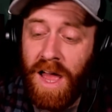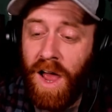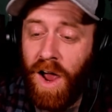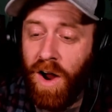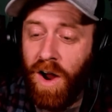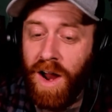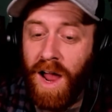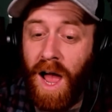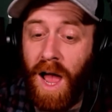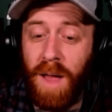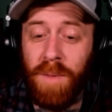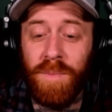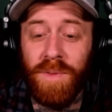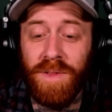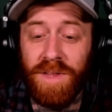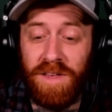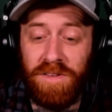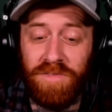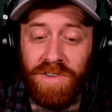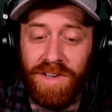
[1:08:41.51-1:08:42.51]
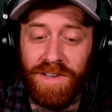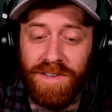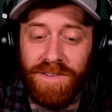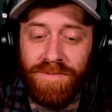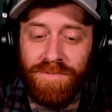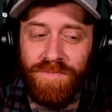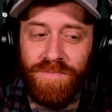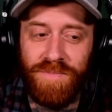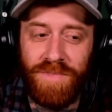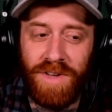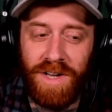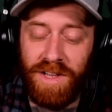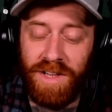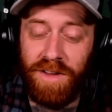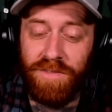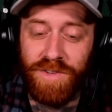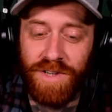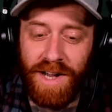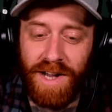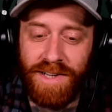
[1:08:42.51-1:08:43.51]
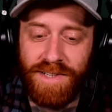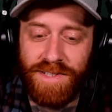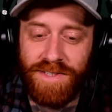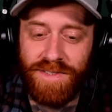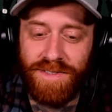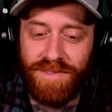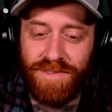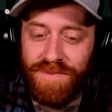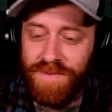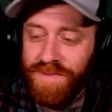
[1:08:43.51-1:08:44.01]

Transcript: All right, I'm leaving. I love you guys.